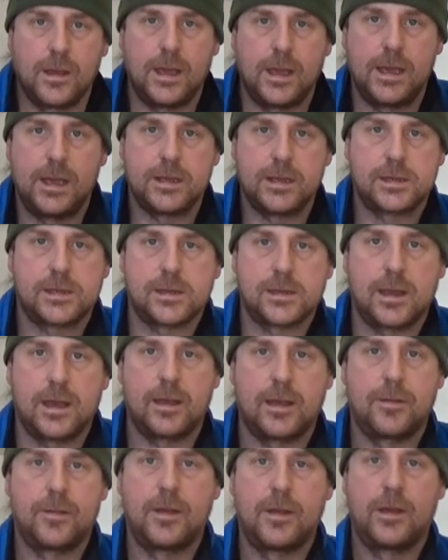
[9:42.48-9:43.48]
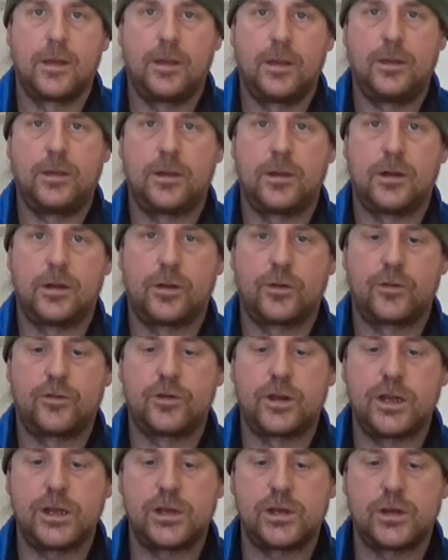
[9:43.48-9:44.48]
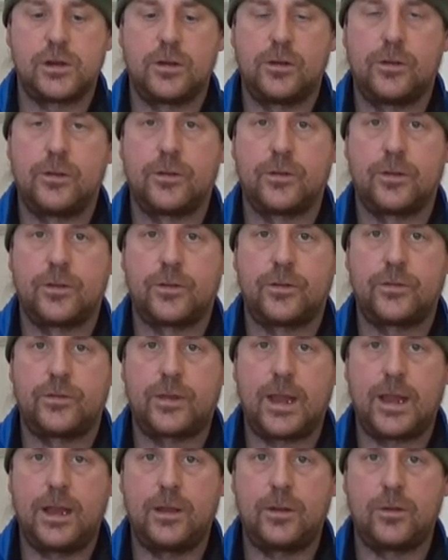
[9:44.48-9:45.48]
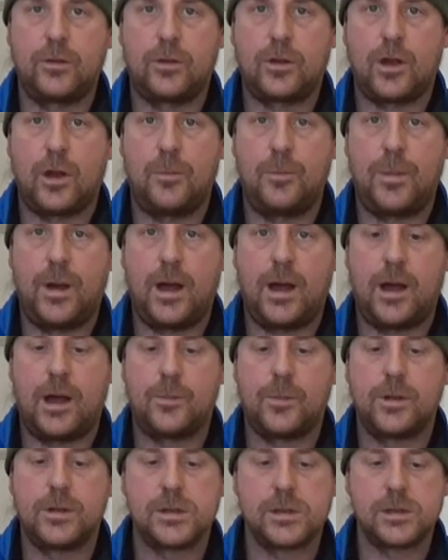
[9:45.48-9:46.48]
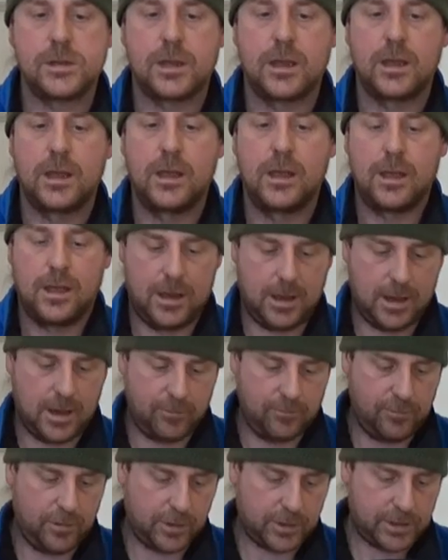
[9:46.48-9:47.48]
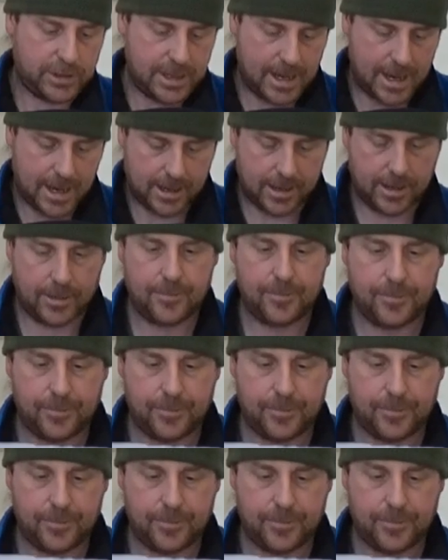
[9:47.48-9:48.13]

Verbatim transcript: is your traditional single compartment uh, rucksack